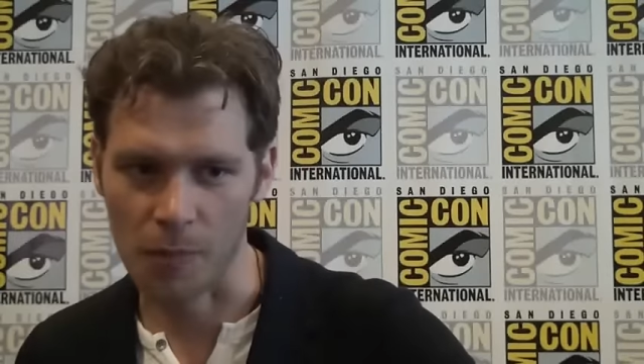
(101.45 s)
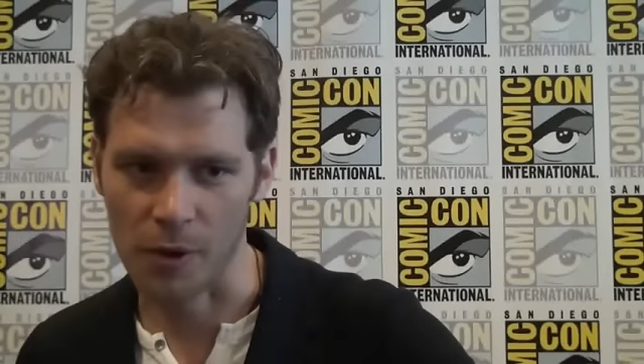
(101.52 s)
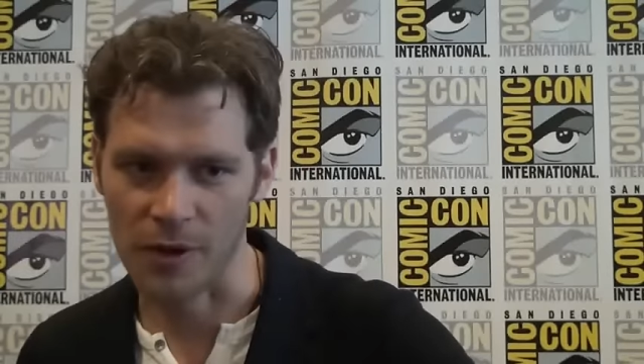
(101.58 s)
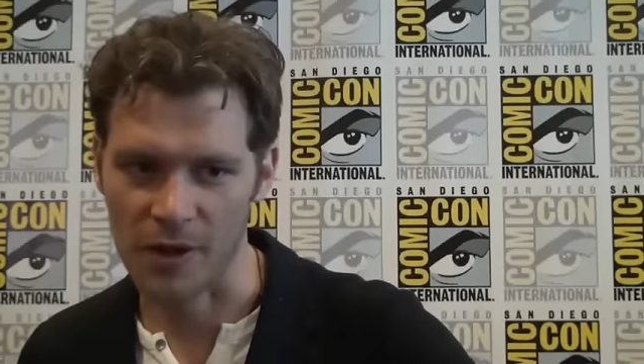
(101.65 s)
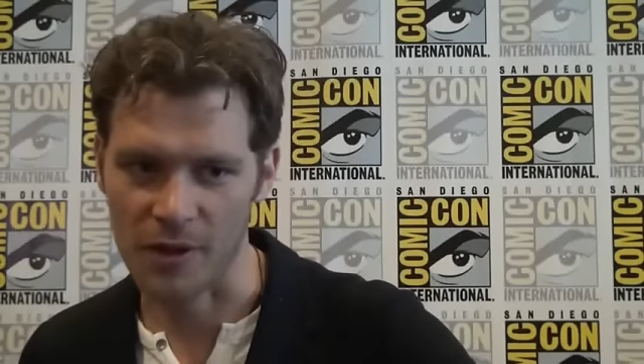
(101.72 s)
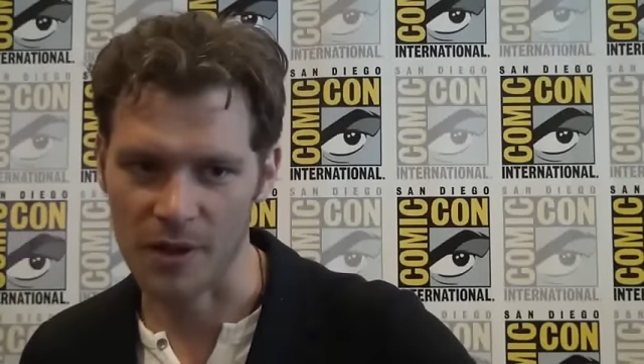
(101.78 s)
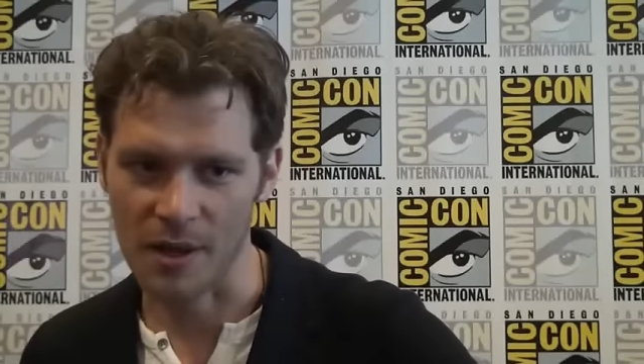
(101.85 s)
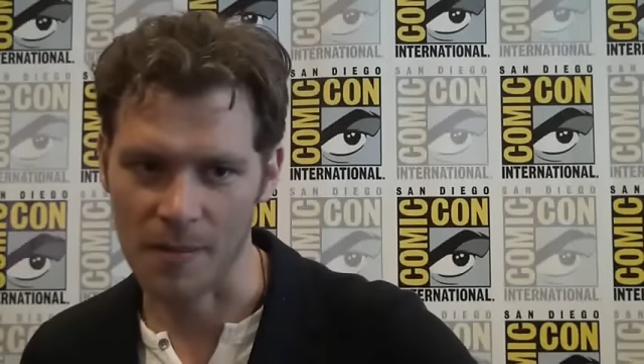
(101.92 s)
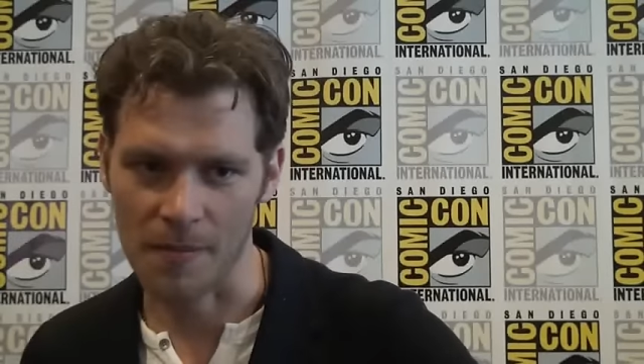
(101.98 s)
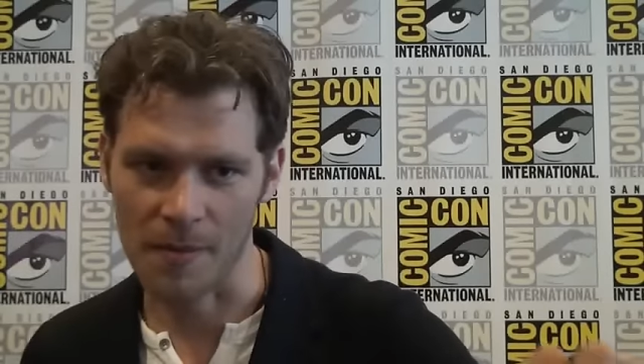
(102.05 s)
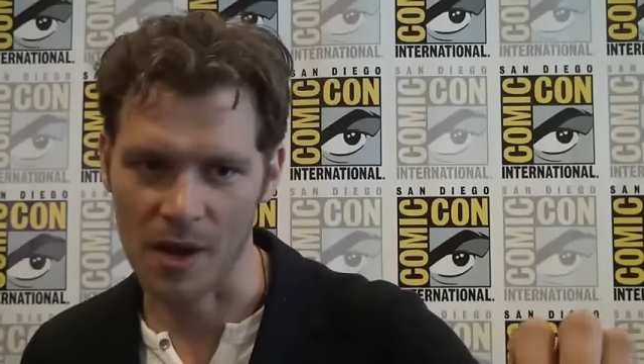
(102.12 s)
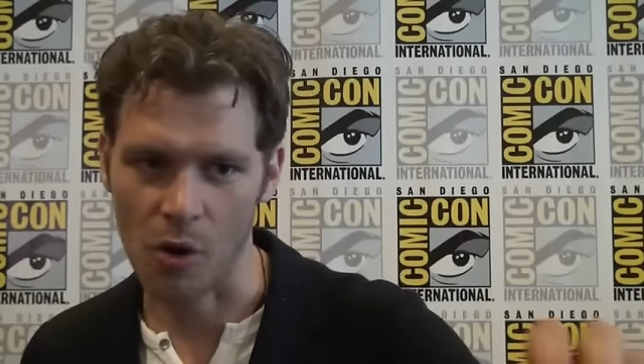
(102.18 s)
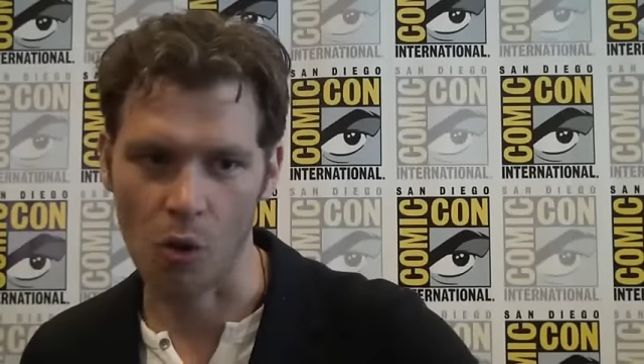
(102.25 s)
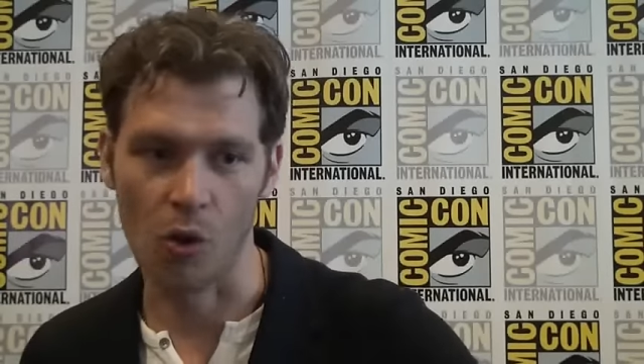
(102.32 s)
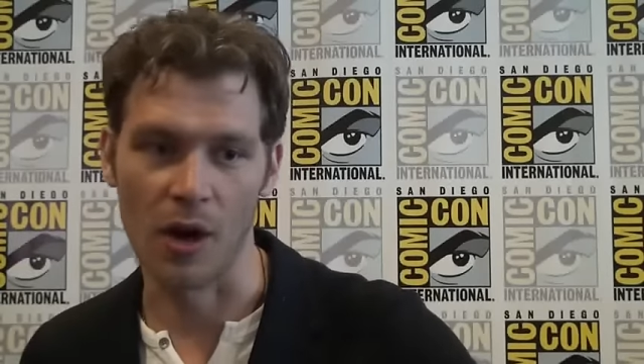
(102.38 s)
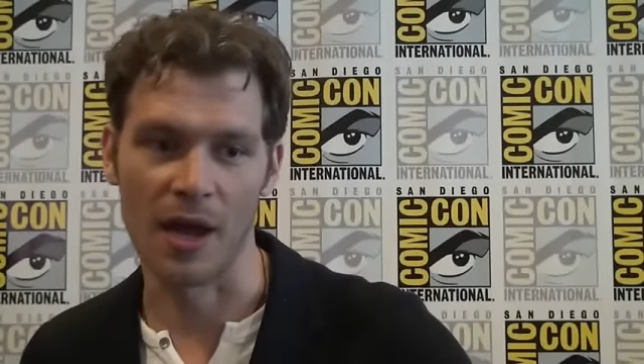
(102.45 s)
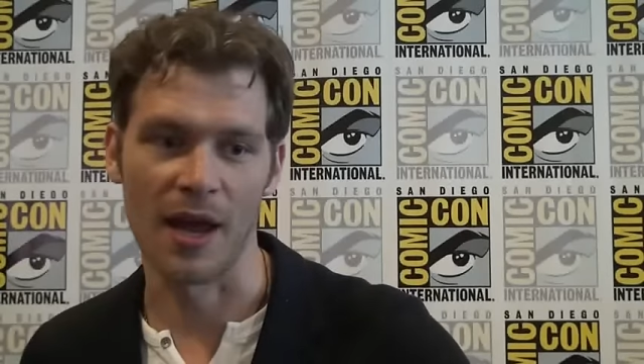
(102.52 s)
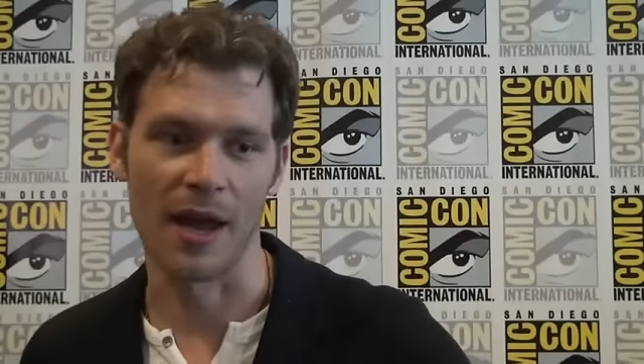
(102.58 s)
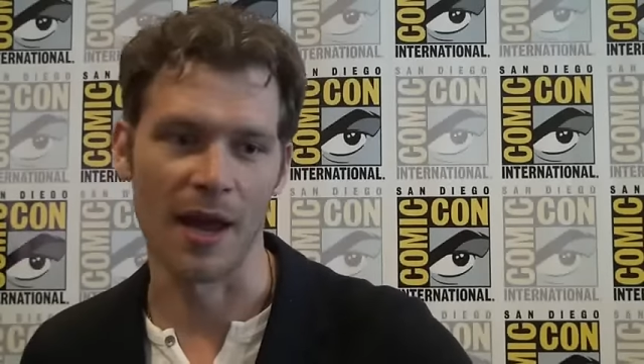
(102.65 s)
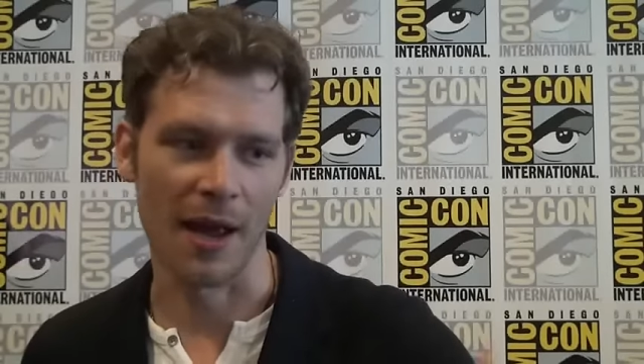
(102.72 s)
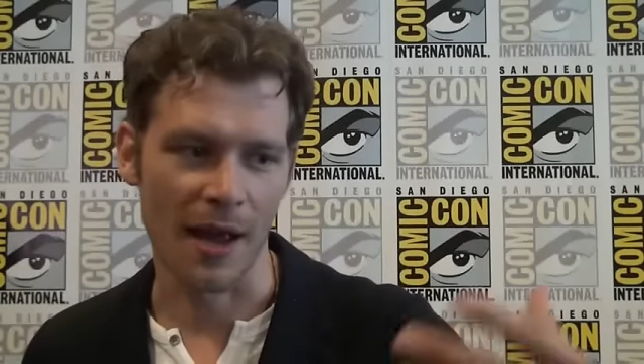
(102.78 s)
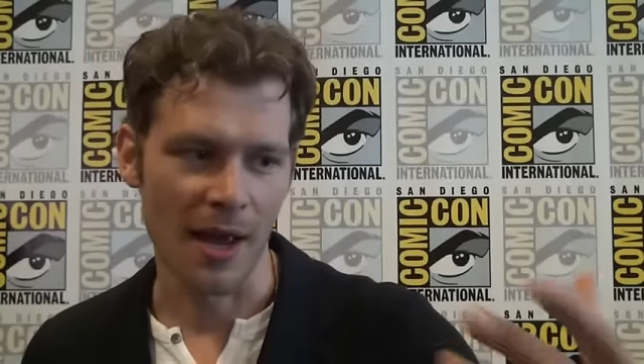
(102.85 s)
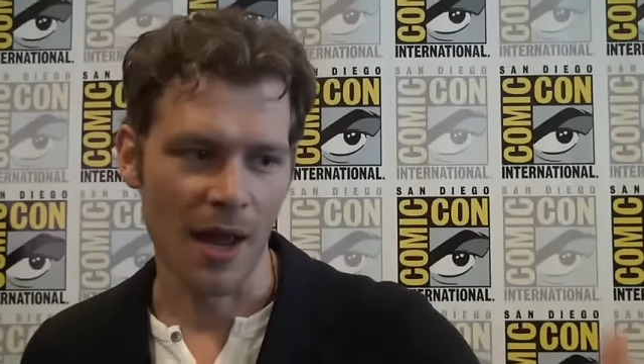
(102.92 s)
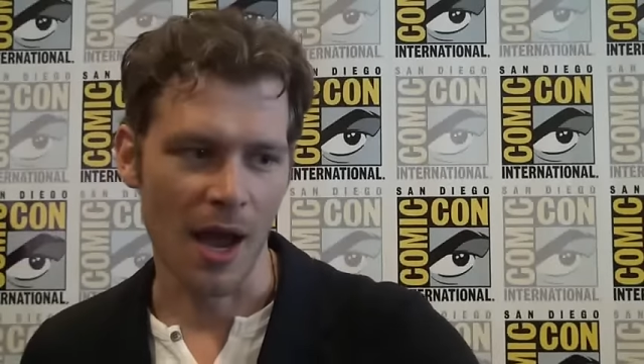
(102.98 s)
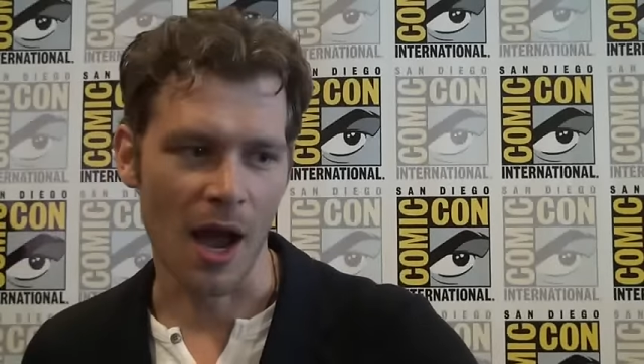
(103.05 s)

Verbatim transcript: put this or uh,